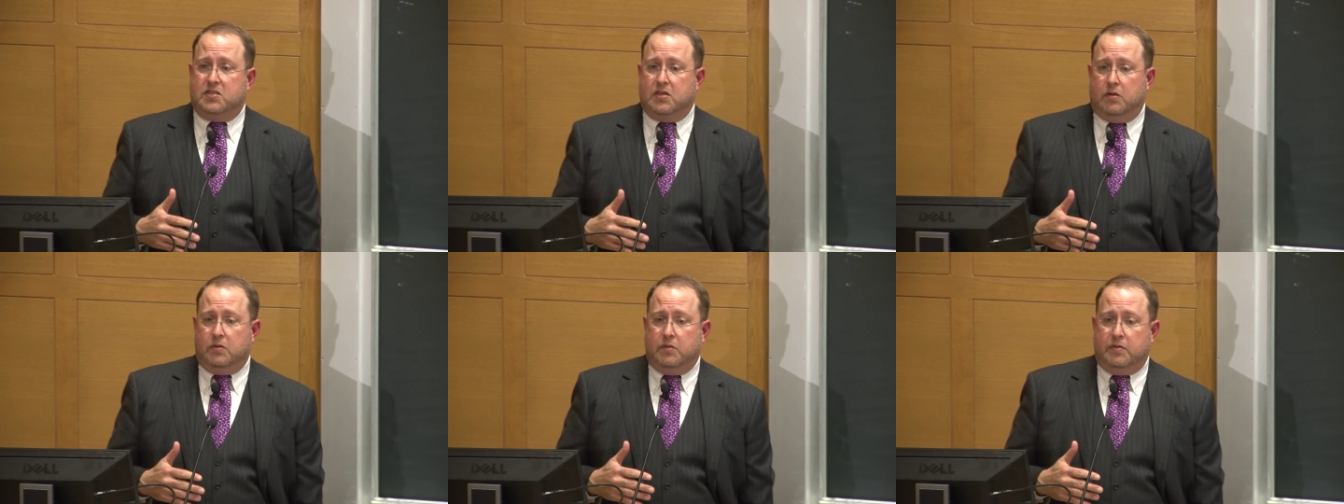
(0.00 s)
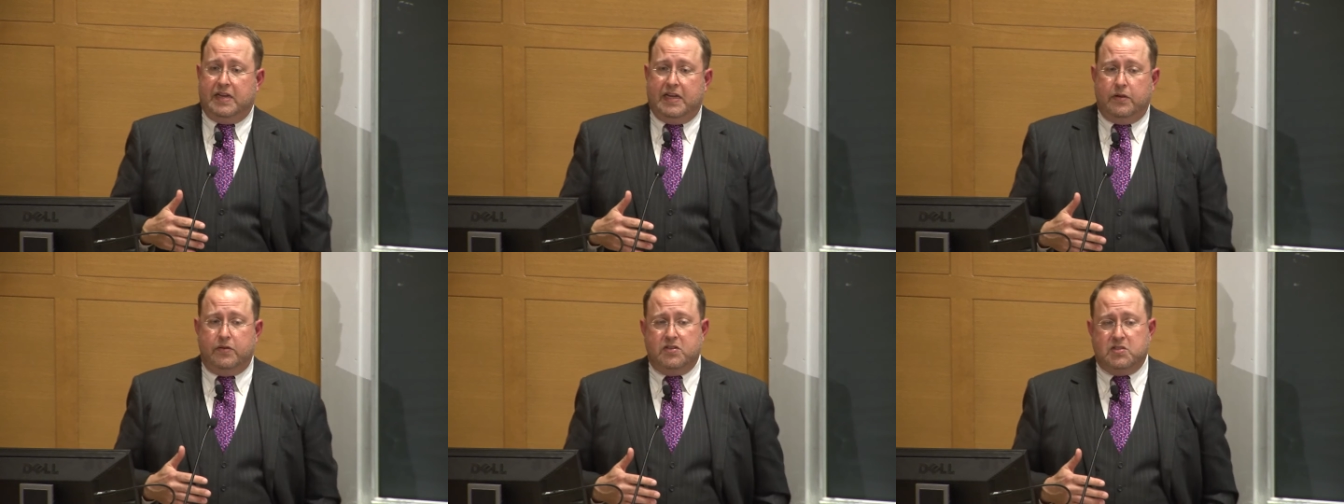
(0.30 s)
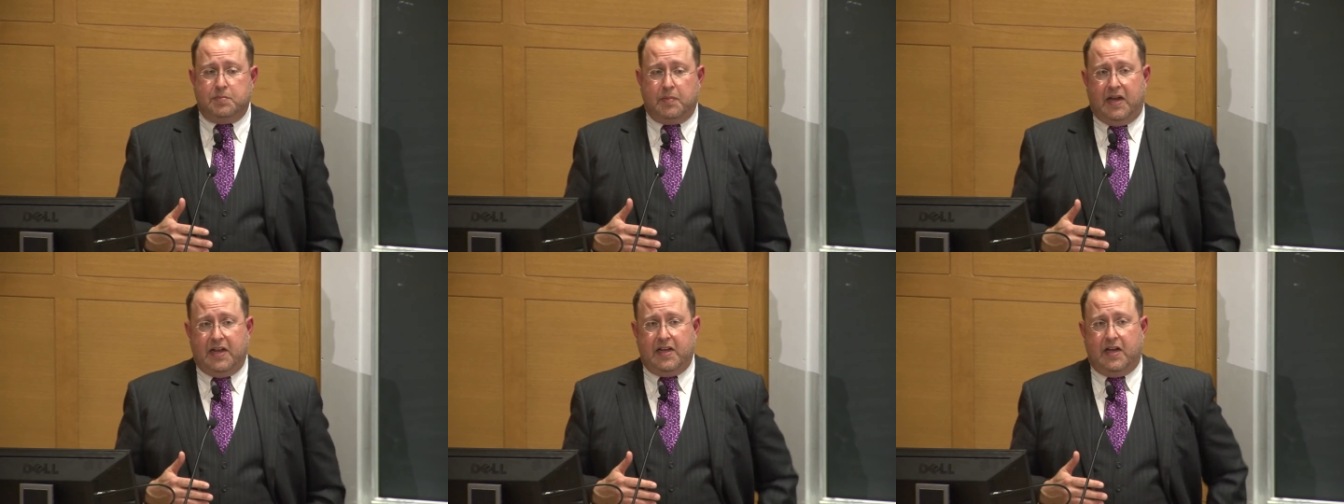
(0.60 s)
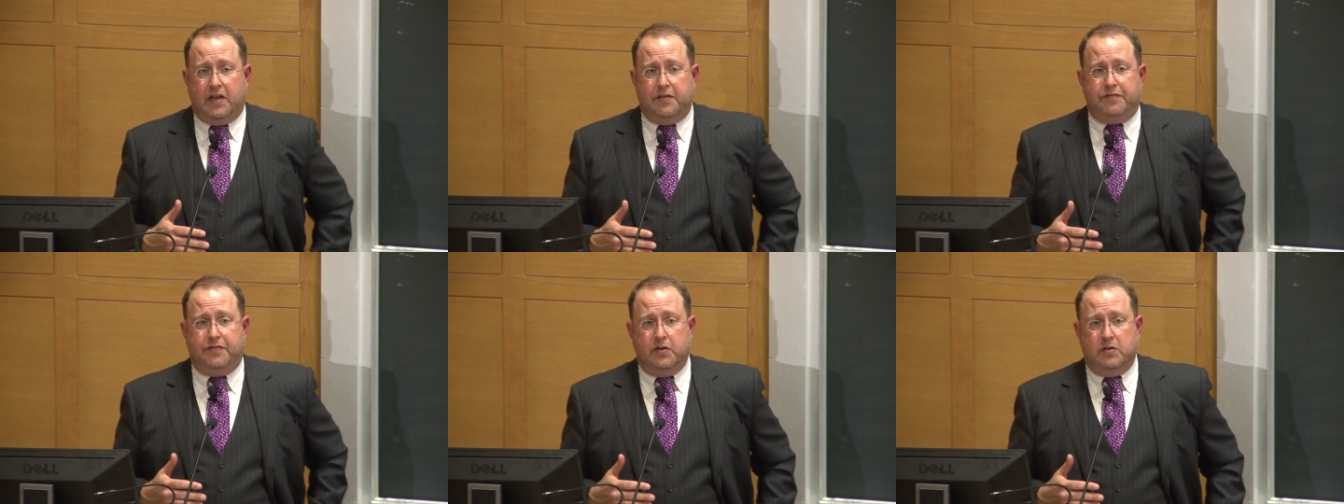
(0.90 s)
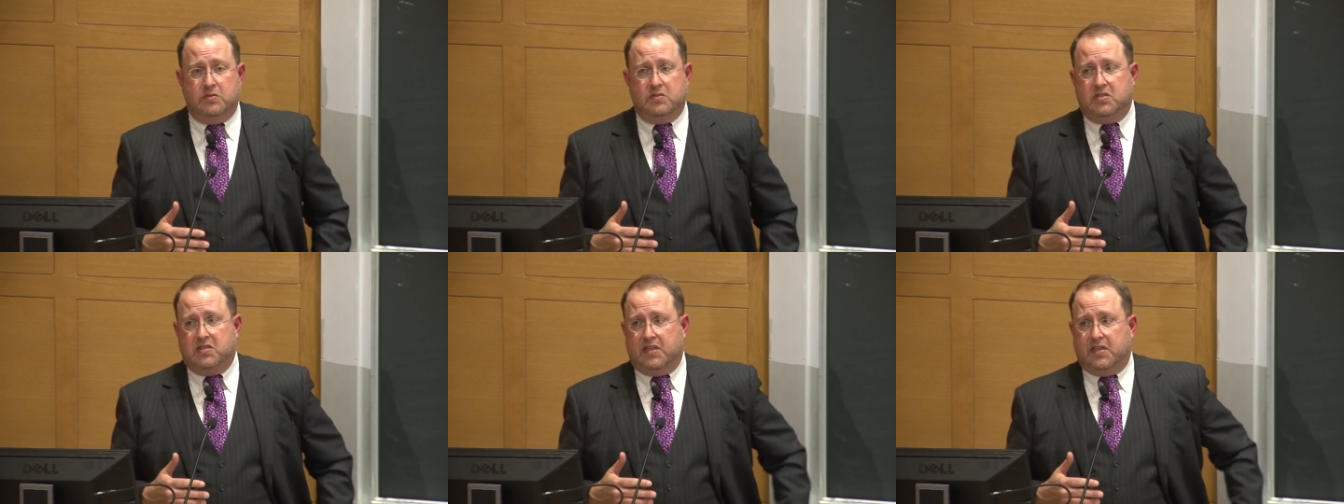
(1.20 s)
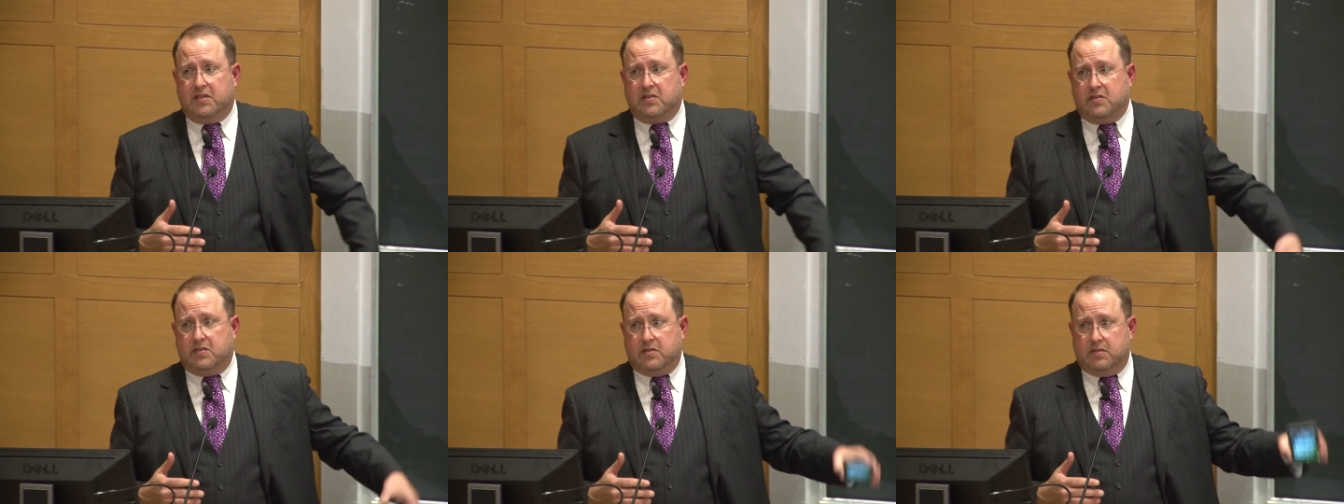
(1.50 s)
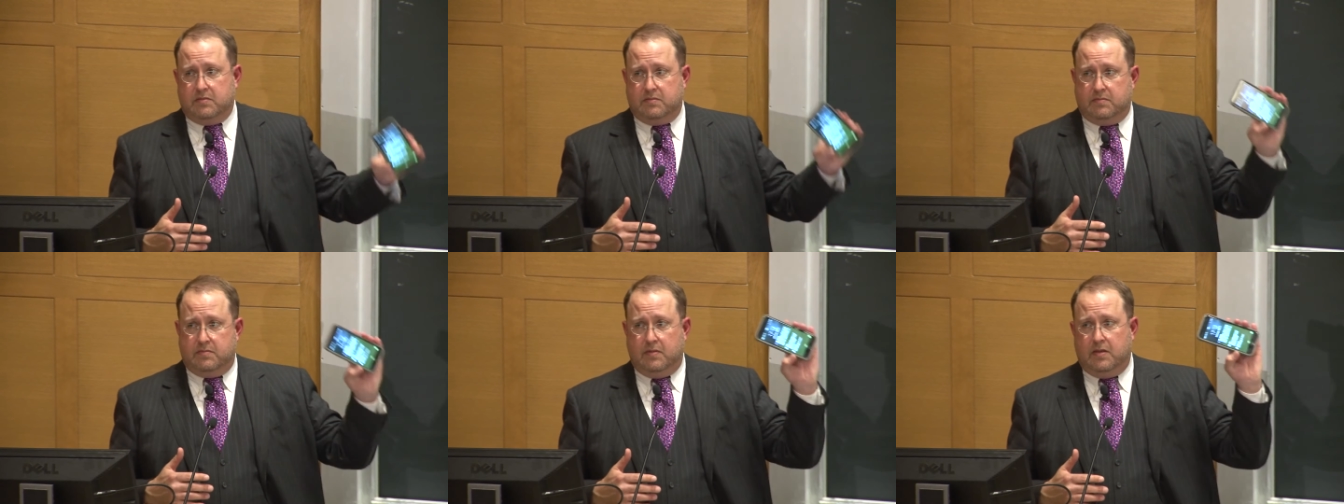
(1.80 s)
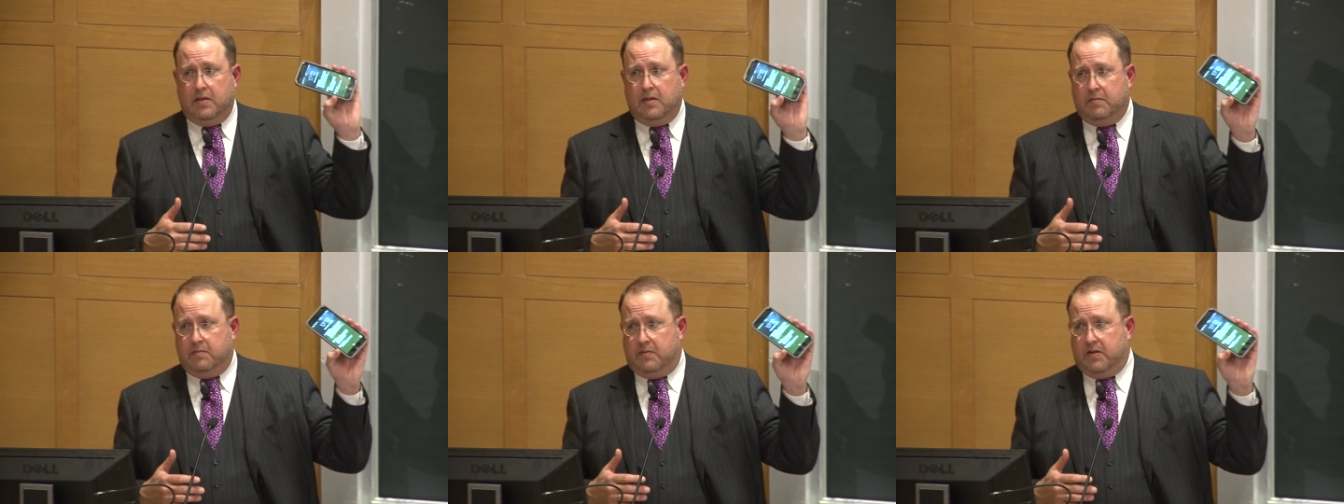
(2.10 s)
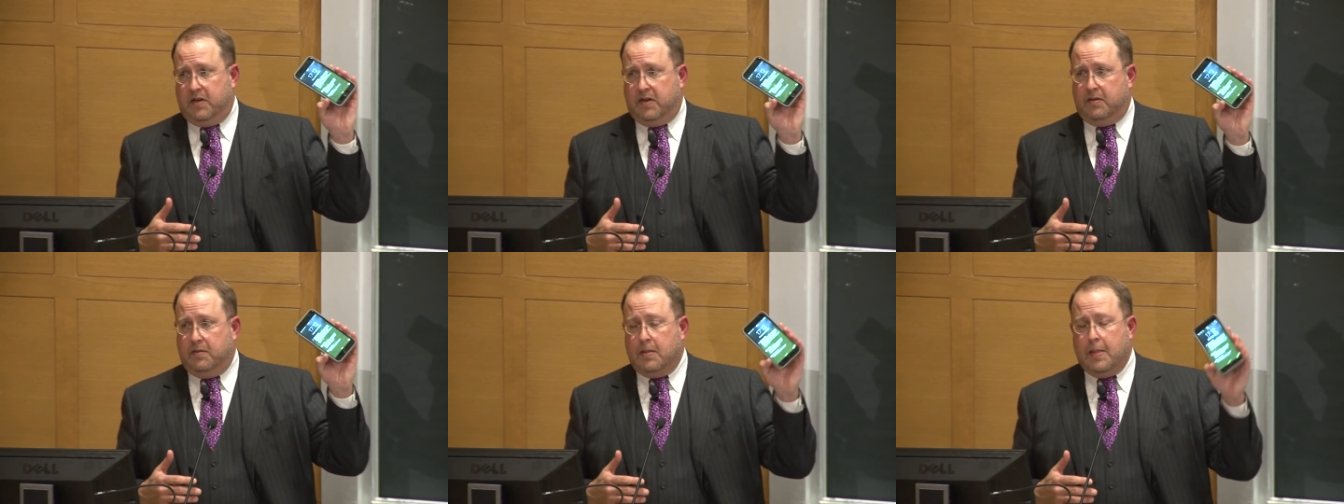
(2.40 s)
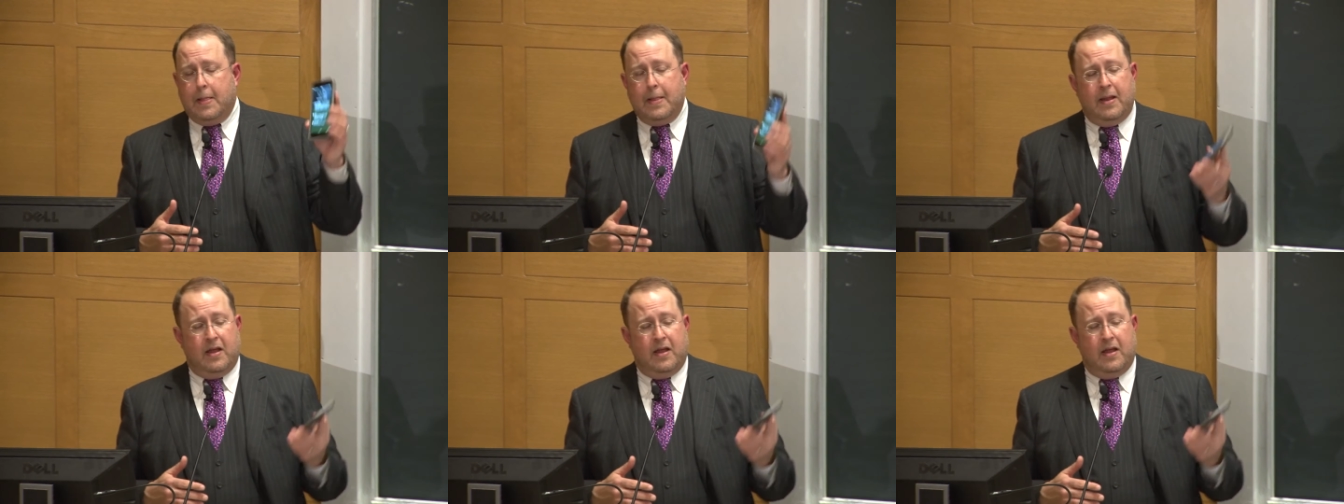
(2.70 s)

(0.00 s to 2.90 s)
So here is my iPhone 6, right?